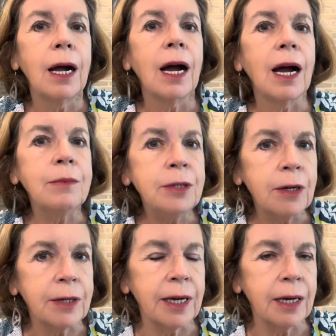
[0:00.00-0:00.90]
I'm
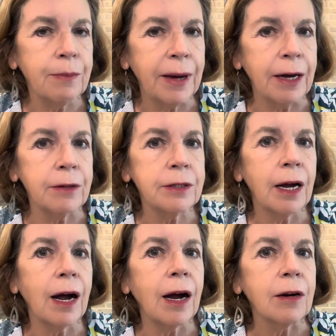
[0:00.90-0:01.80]
talking about
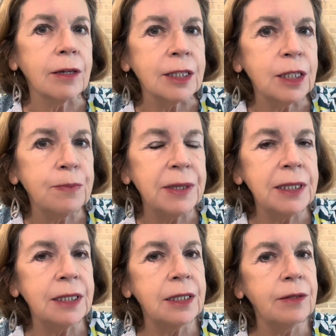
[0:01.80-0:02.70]
our
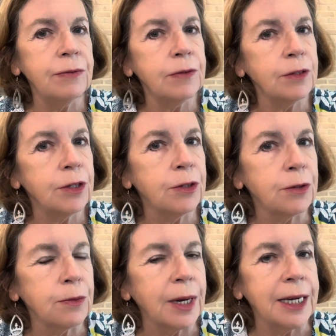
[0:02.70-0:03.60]
expensive,
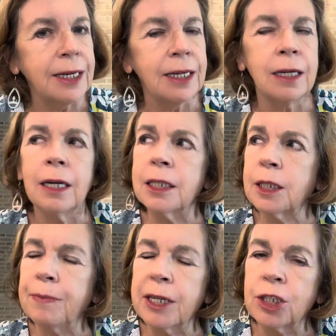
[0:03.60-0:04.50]
curated,
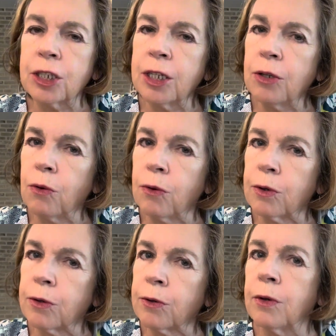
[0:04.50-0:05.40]
specially
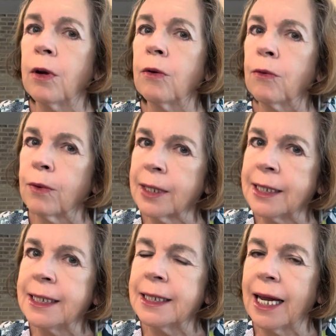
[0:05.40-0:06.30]
ordered, really
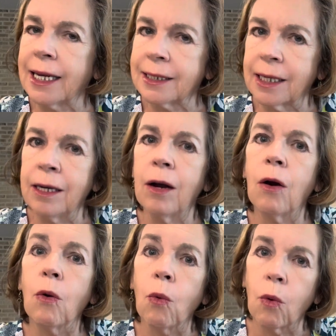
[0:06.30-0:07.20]
snazzy
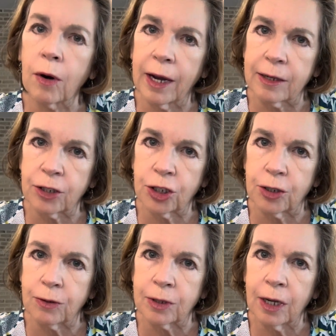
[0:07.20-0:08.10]
workout
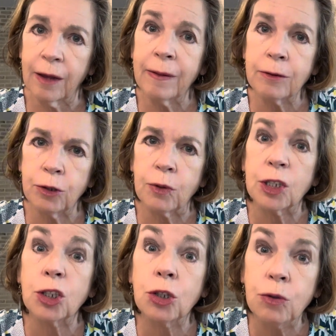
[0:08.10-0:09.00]
shoes. They're doing
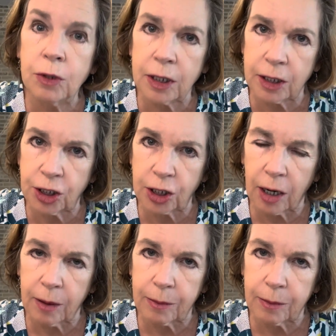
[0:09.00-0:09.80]
too good a job.